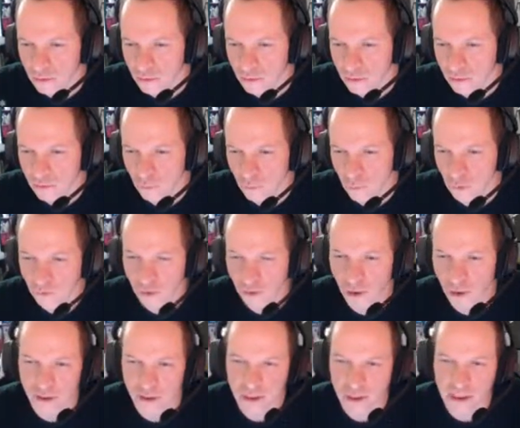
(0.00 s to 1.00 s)
Some more
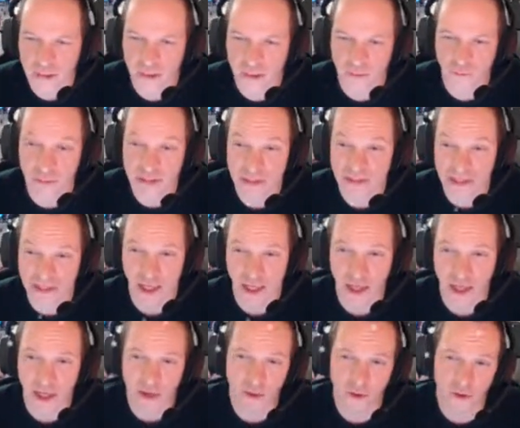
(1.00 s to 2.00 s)
talking. Everybody saying
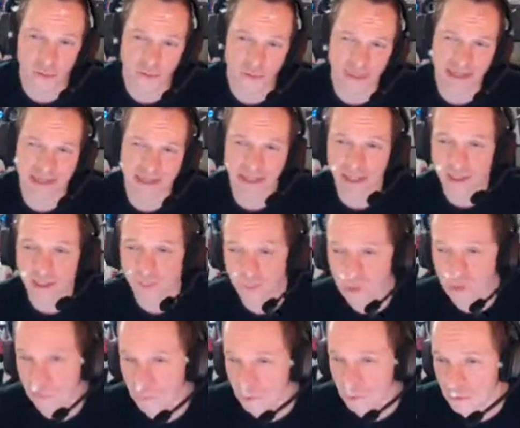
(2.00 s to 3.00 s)
hello and being nice
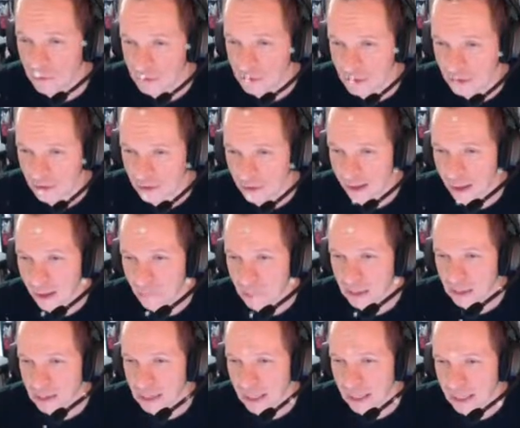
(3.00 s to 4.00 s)
peoples and
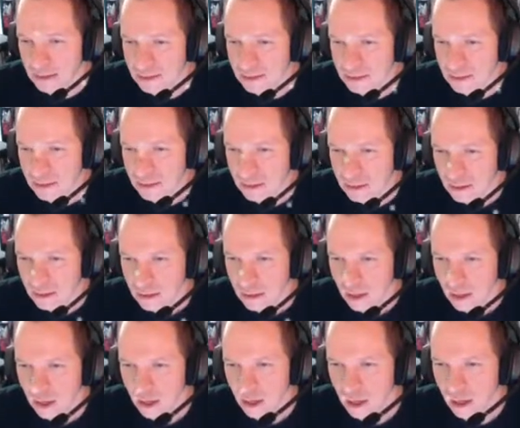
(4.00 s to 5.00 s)
copycats.
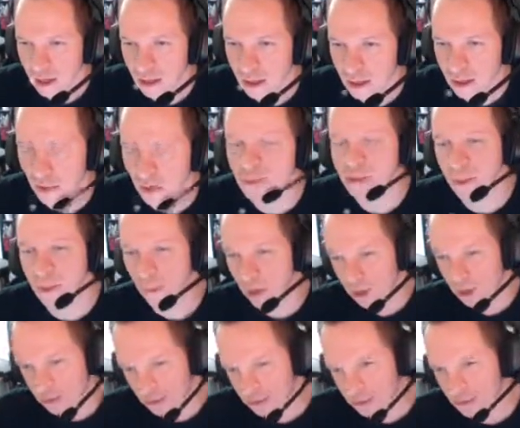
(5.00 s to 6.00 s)
Uh, oh, Samurai
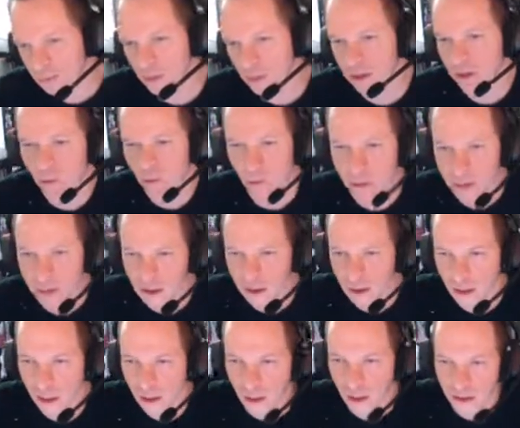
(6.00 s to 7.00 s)
said Spider Gwen.
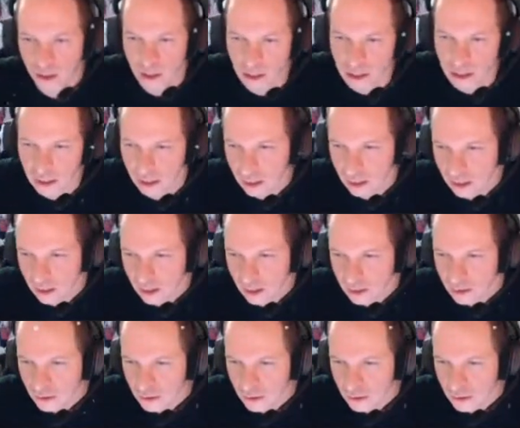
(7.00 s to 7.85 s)
Okay.